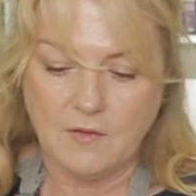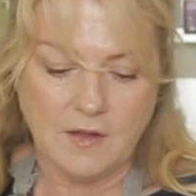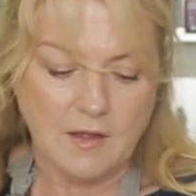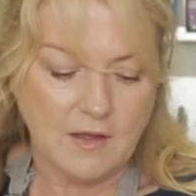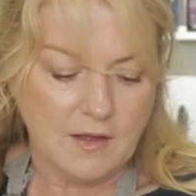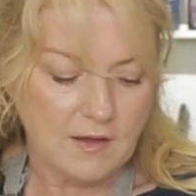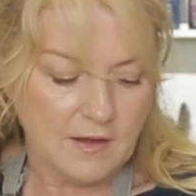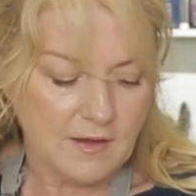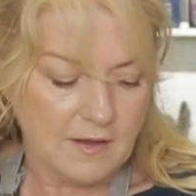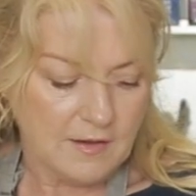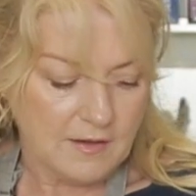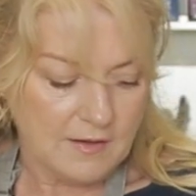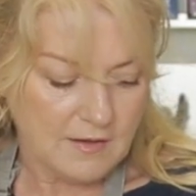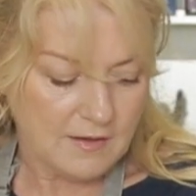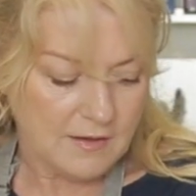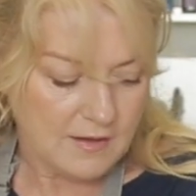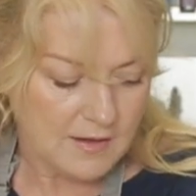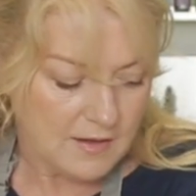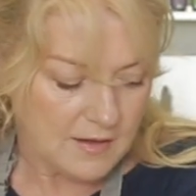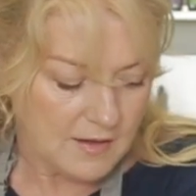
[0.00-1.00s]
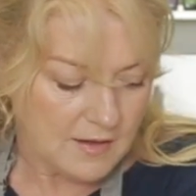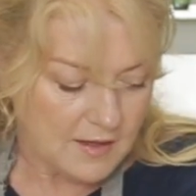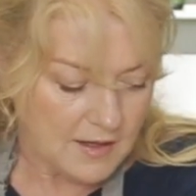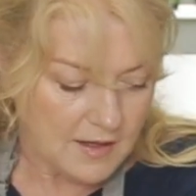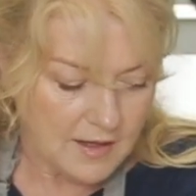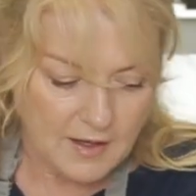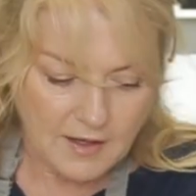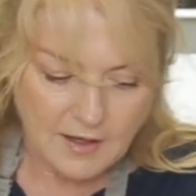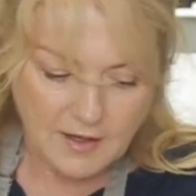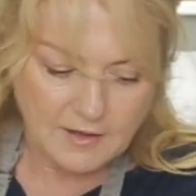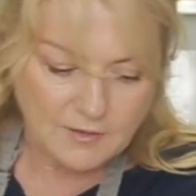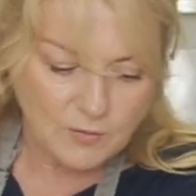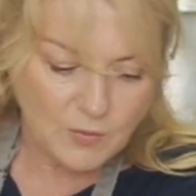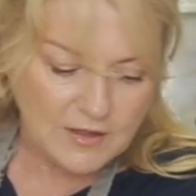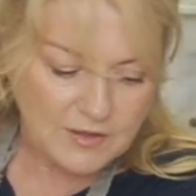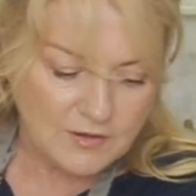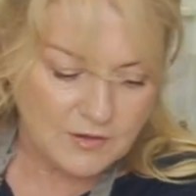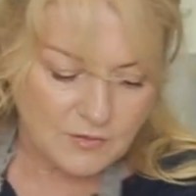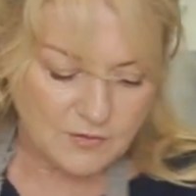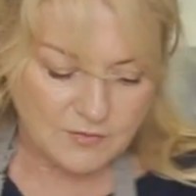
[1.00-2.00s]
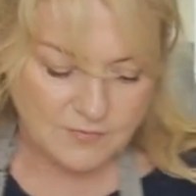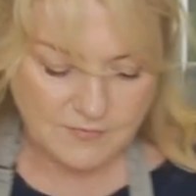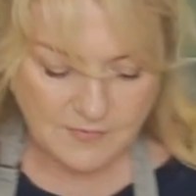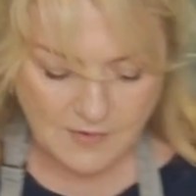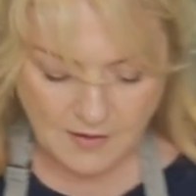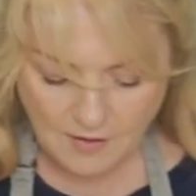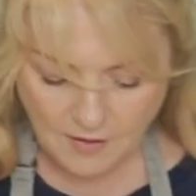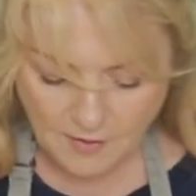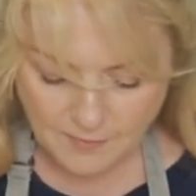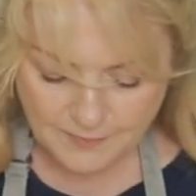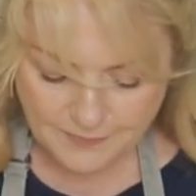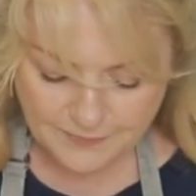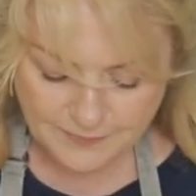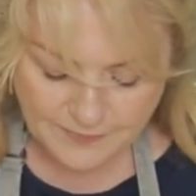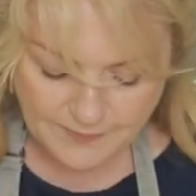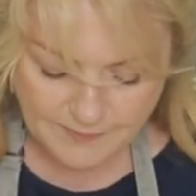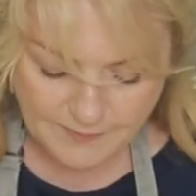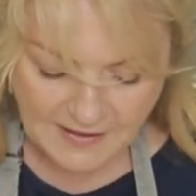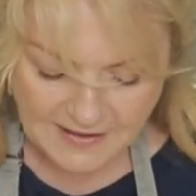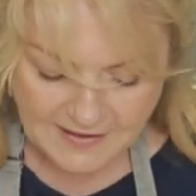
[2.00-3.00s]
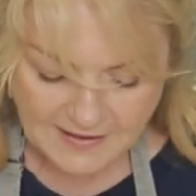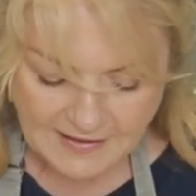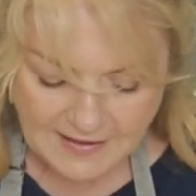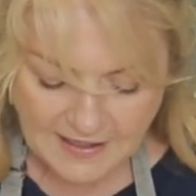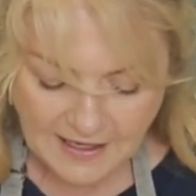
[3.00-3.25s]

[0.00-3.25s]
Okay. And when you're making